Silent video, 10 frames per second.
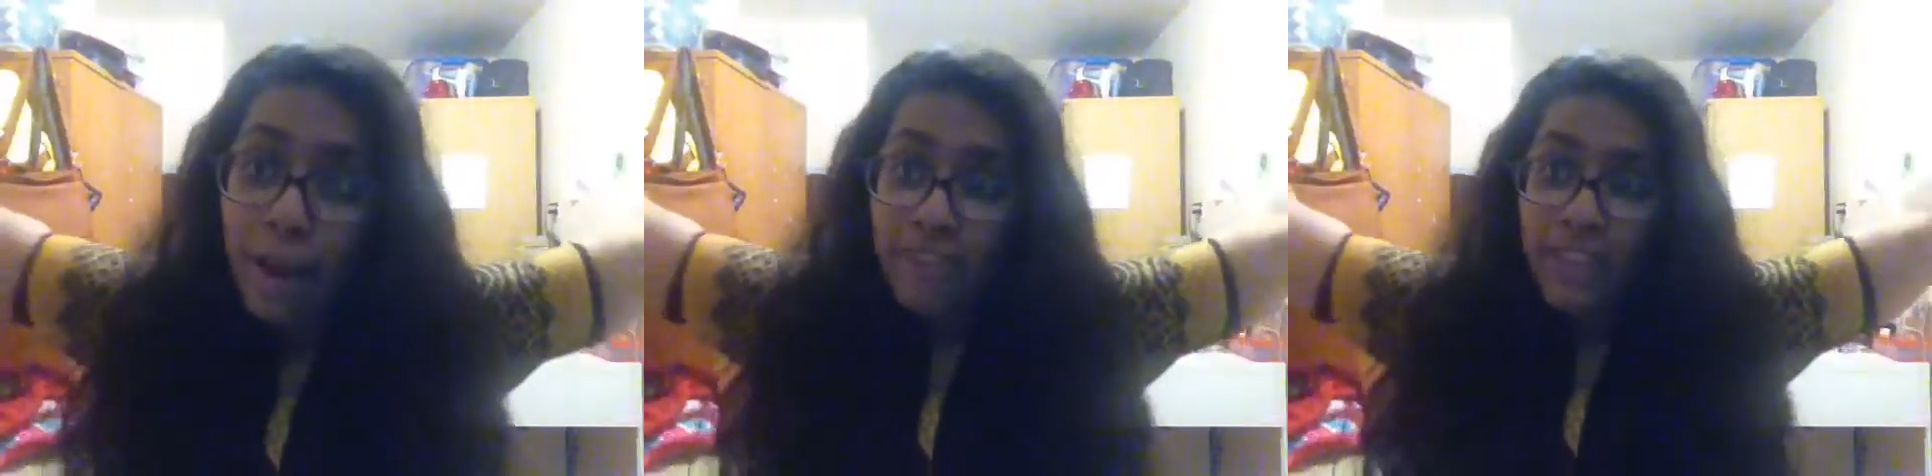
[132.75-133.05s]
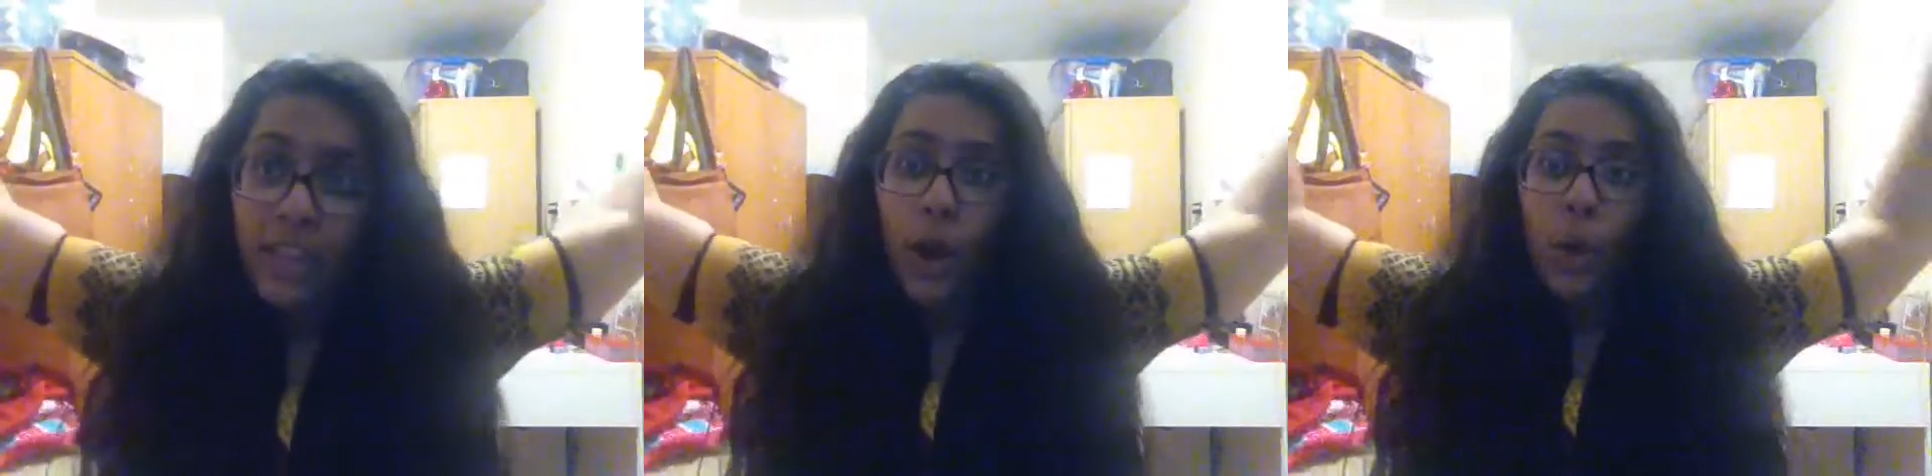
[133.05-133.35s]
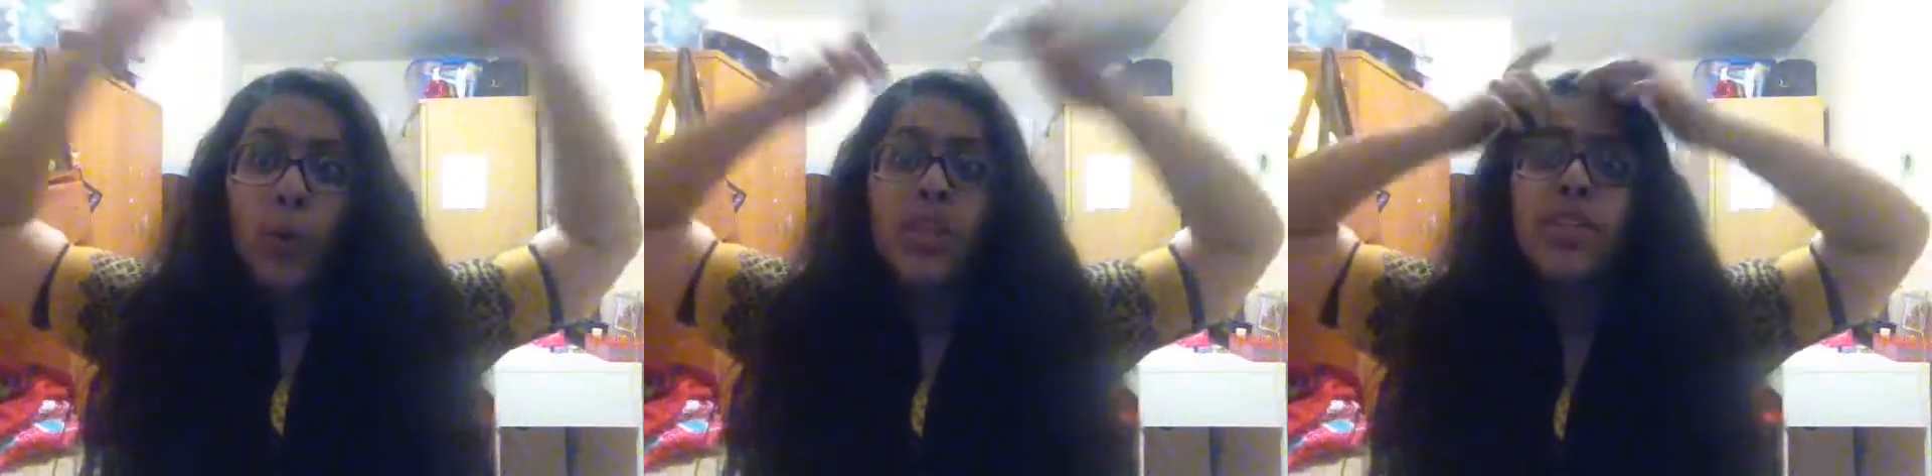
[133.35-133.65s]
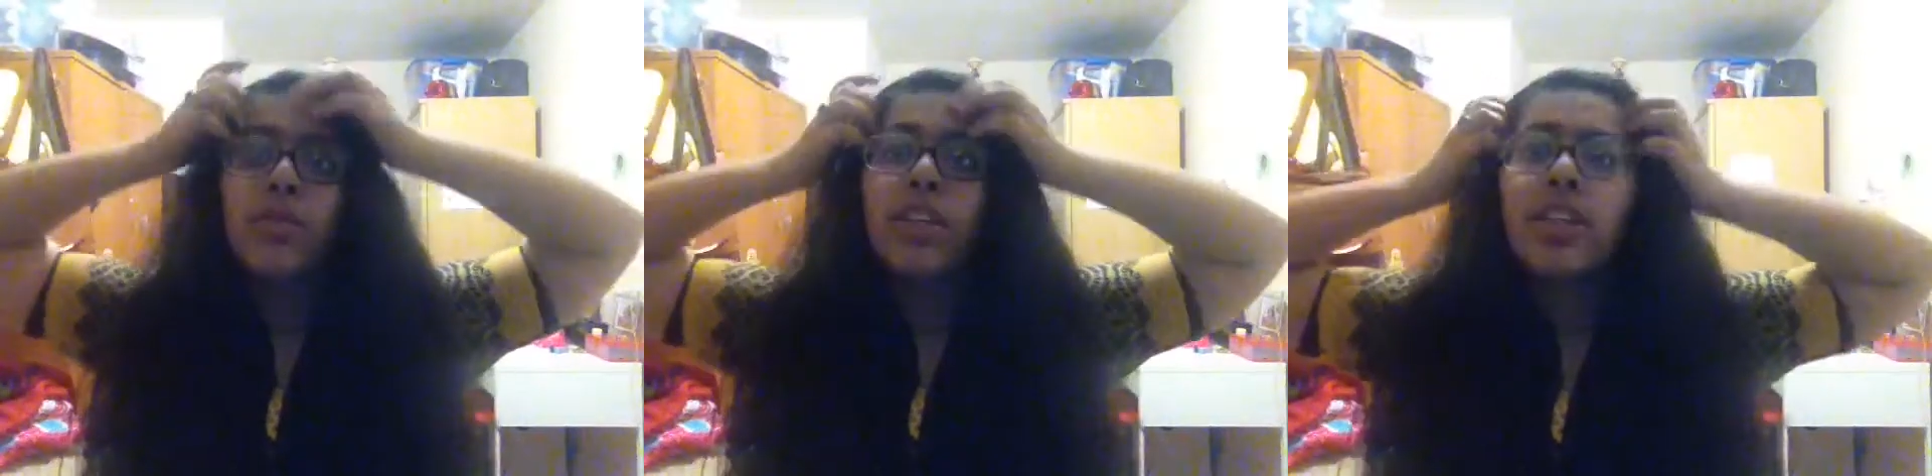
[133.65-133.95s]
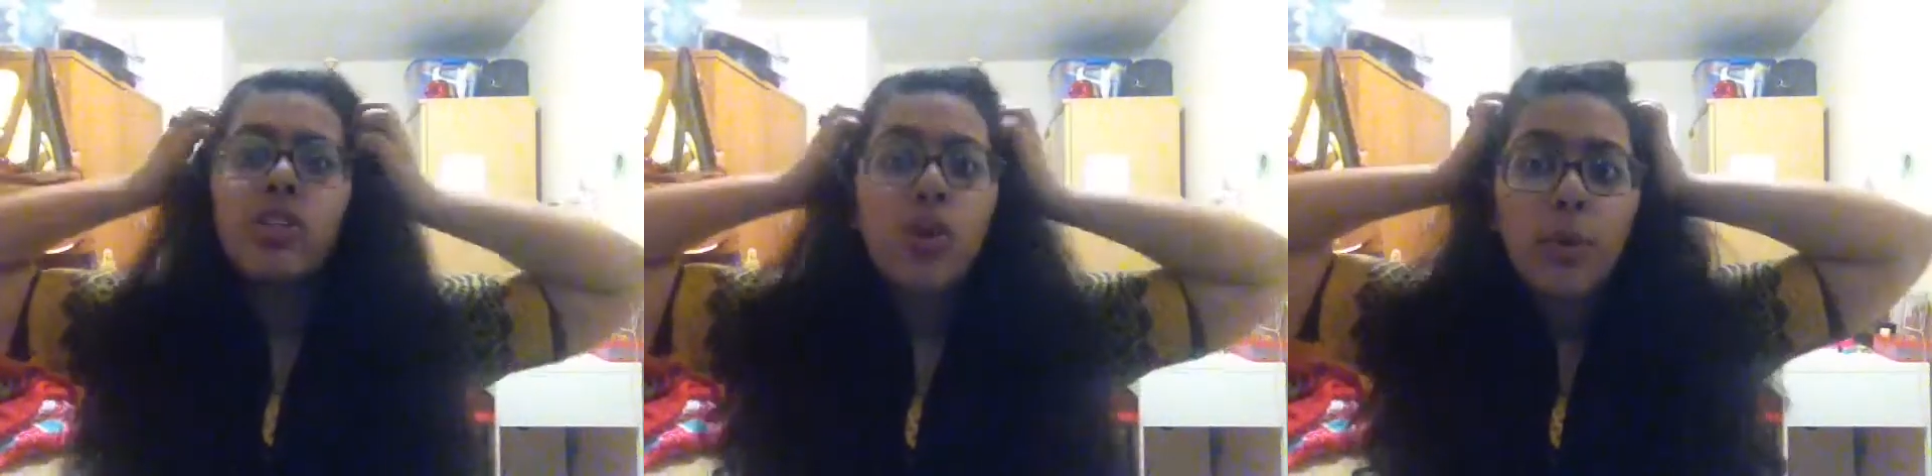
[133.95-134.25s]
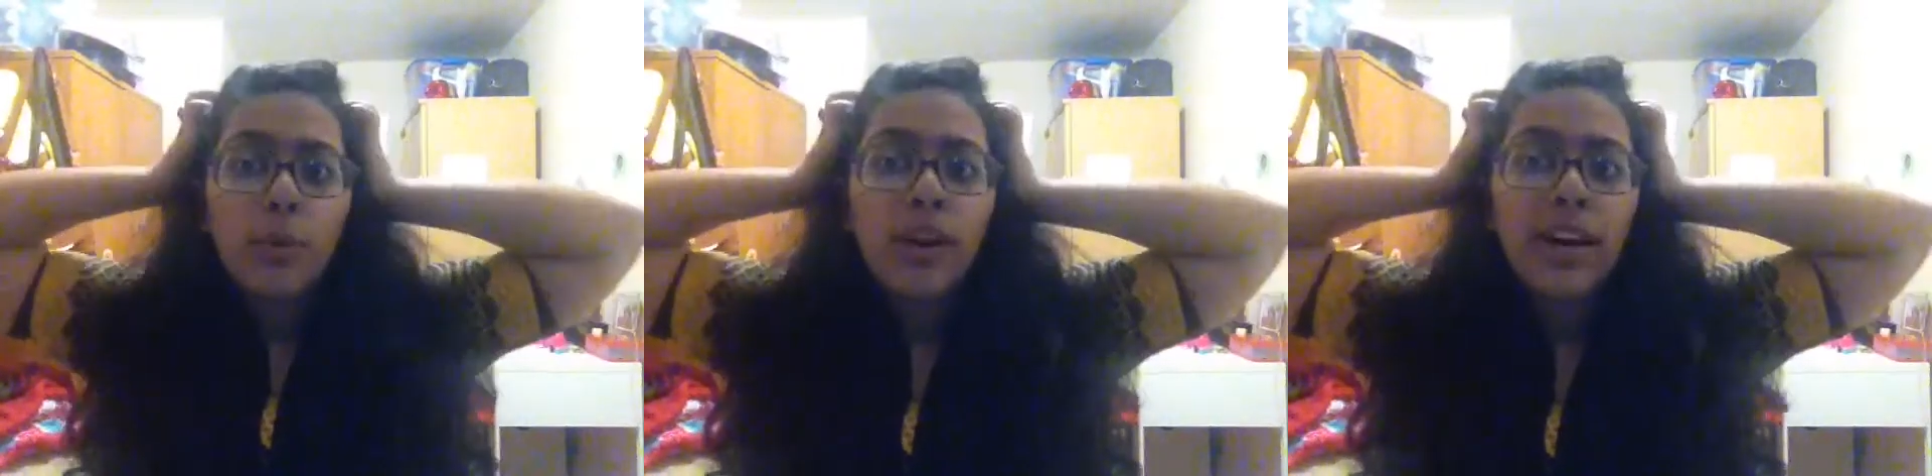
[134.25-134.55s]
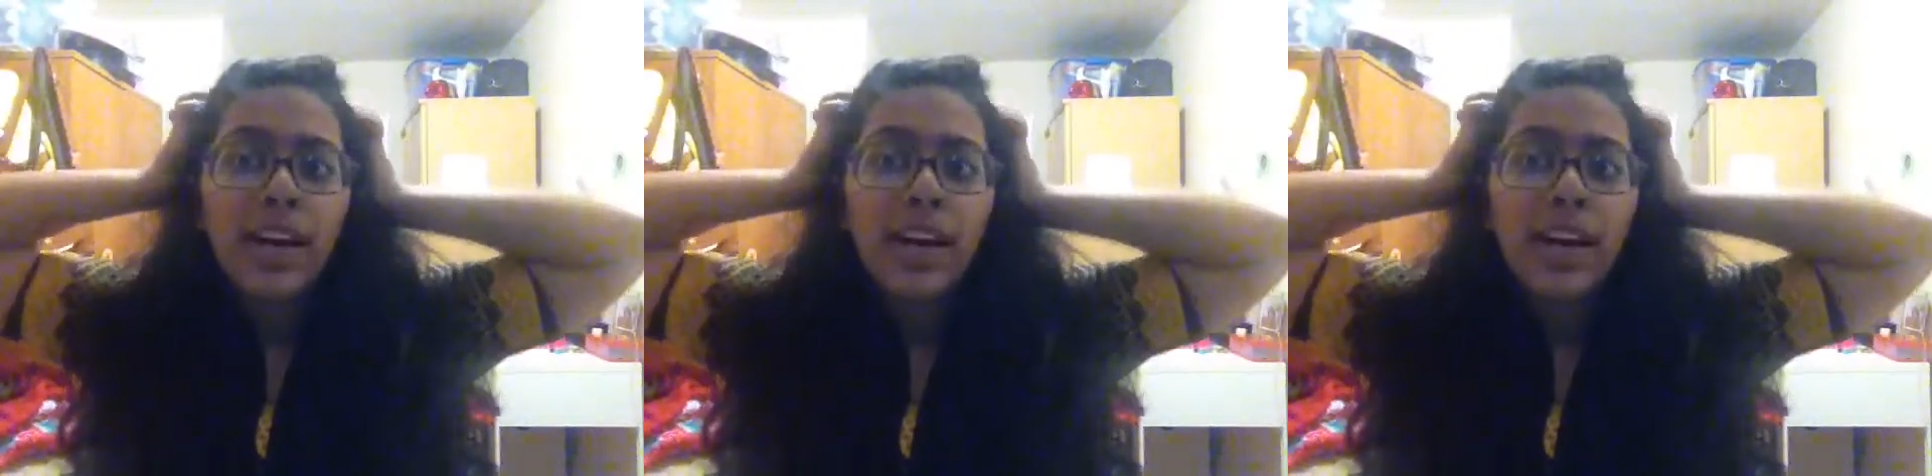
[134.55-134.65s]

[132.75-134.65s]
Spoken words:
my video. It's a really short one,